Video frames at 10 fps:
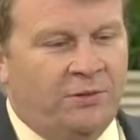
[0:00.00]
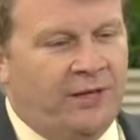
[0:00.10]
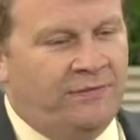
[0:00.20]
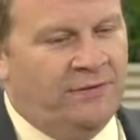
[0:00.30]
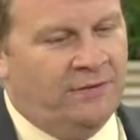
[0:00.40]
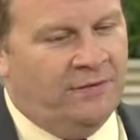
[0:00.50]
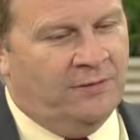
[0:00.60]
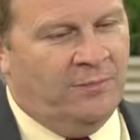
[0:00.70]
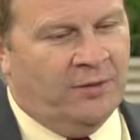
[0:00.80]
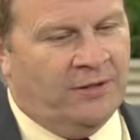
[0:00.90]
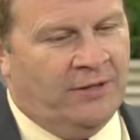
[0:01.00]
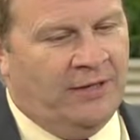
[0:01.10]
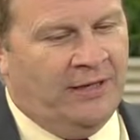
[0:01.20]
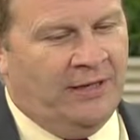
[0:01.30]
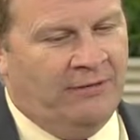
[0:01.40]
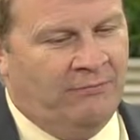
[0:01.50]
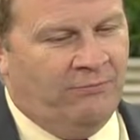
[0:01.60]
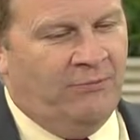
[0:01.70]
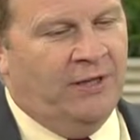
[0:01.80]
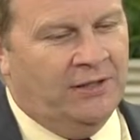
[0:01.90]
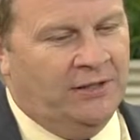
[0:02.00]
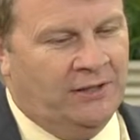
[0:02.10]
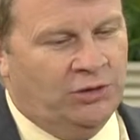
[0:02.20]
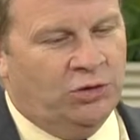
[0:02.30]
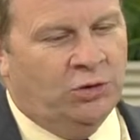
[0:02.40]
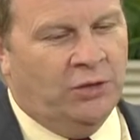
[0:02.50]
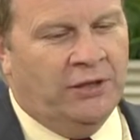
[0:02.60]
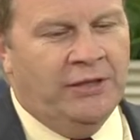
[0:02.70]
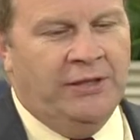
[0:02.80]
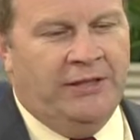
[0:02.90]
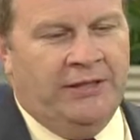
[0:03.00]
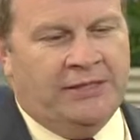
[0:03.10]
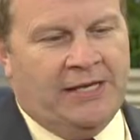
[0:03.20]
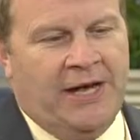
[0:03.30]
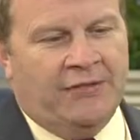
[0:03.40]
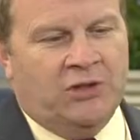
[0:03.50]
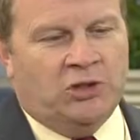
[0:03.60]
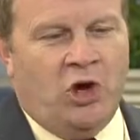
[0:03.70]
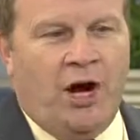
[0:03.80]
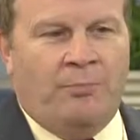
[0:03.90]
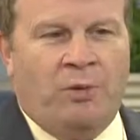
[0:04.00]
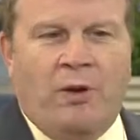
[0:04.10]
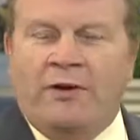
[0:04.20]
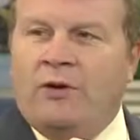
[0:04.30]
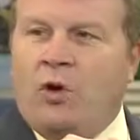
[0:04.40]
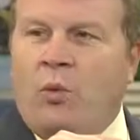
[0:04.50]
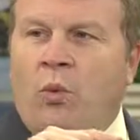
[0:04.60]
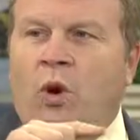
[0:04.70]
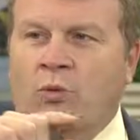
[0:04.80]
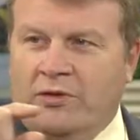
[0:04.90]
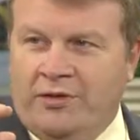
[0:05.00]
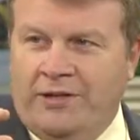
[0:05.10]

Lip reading: you have in the book that I really enjoy is at the top you have a quote.